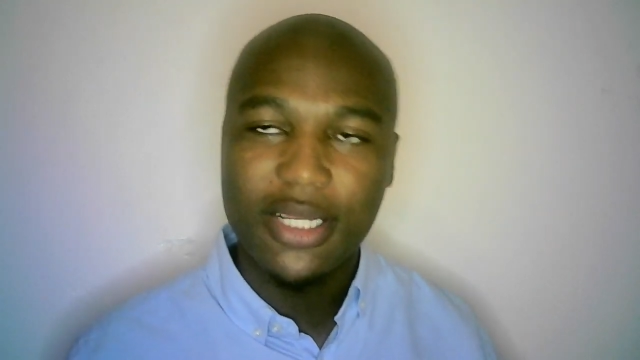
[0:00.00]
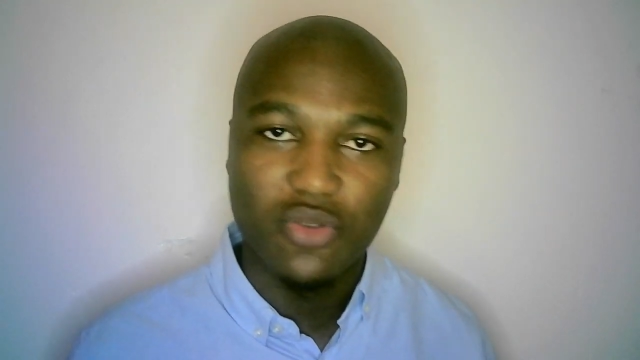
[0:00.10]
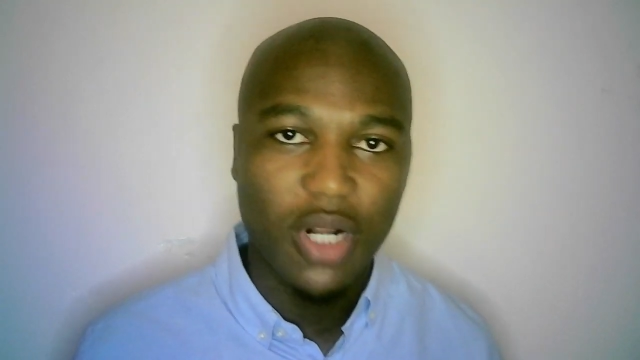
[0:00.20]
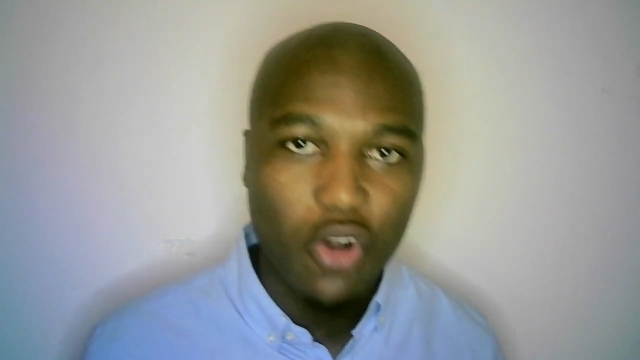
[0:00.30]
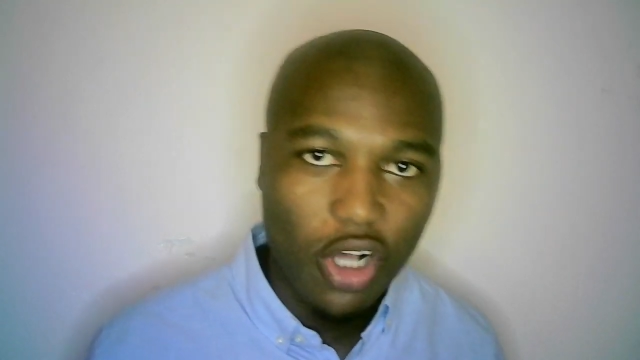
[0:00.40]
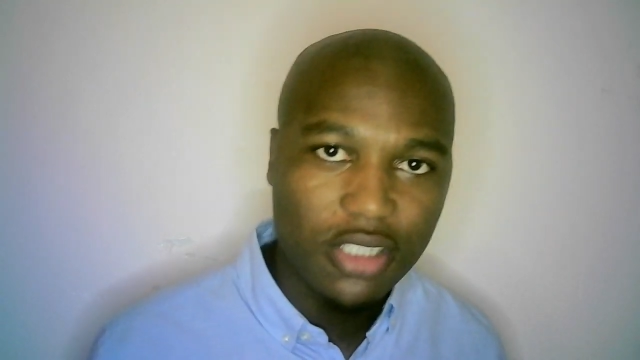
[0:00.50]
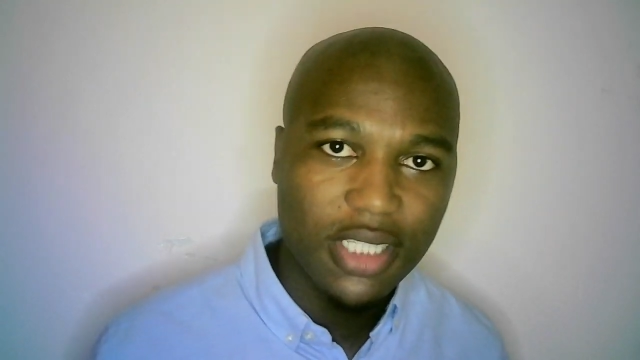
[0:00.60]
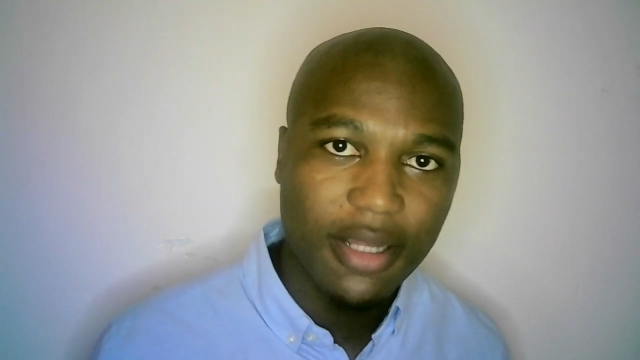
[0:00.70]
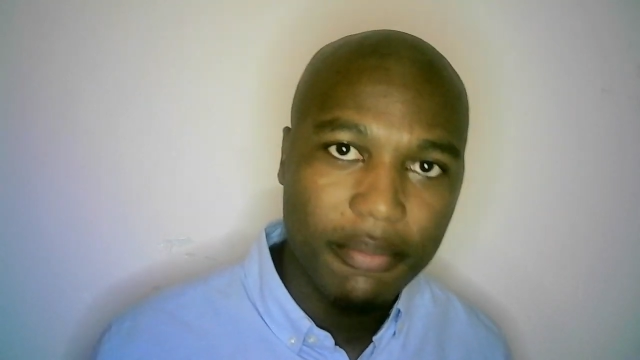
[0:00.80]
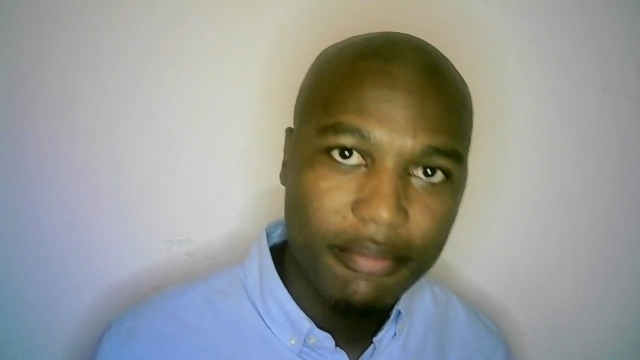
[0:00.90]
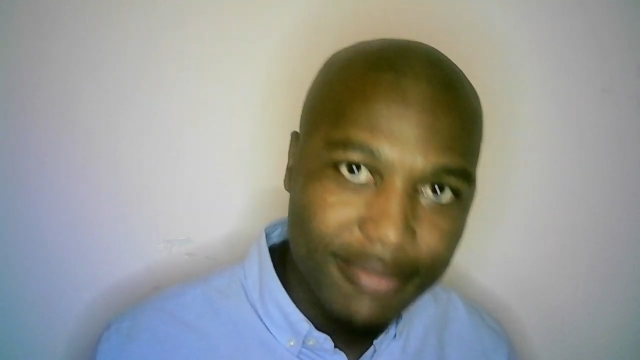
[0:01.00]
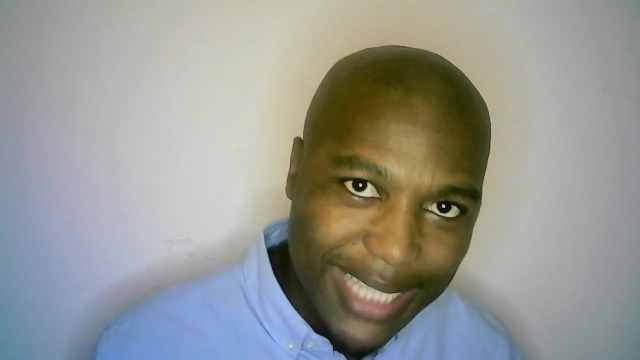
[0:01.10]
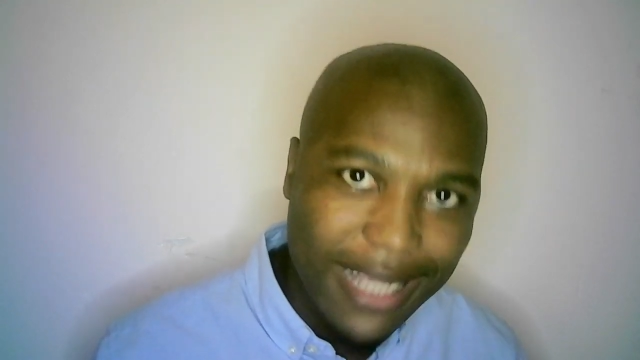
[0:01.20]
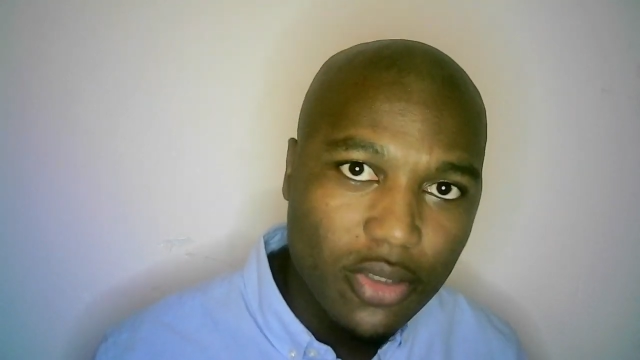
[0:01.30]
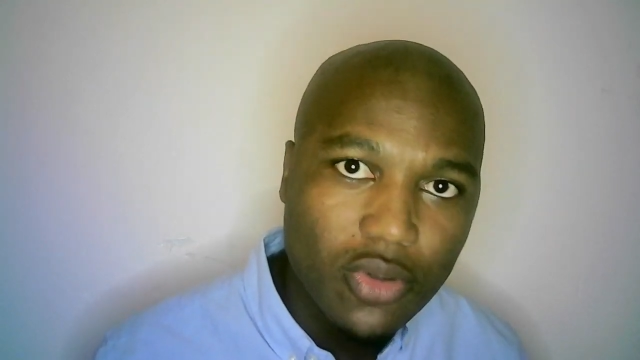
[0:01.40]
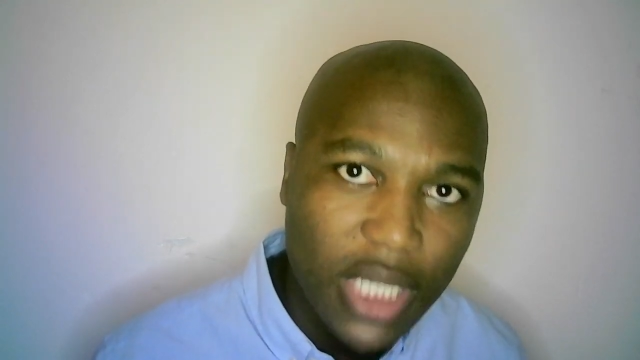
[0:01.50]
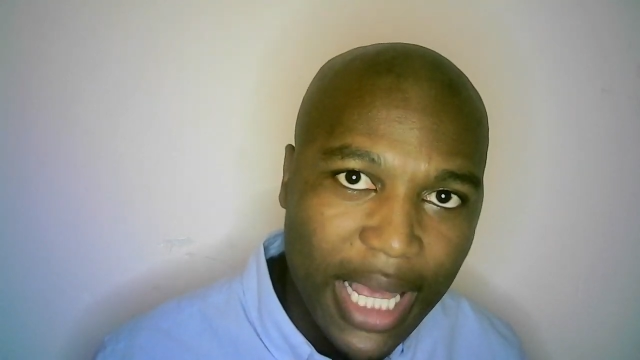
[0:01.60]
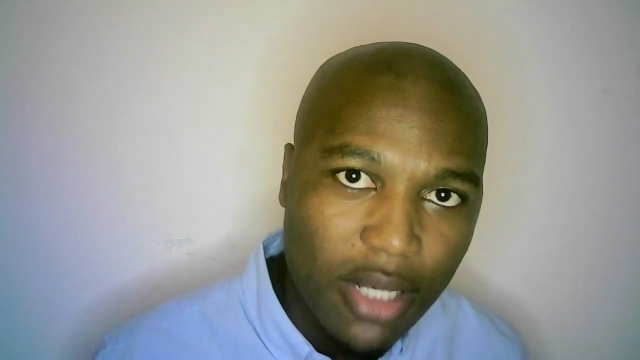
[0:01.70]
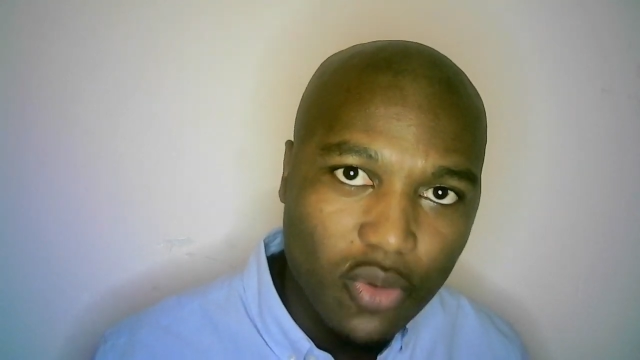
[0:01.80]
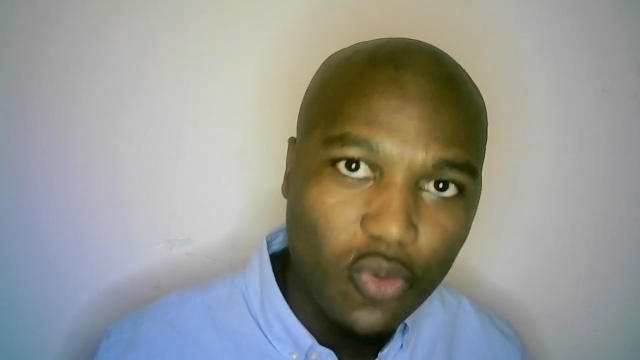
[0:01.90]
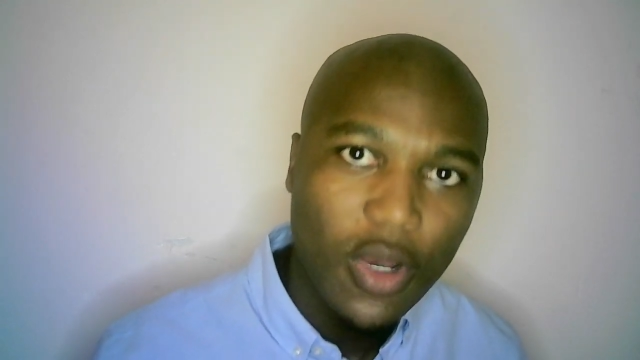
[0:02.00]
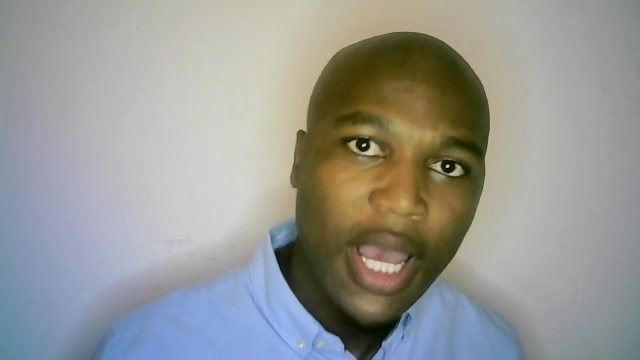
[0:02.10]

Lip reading: run onto them. That you can do.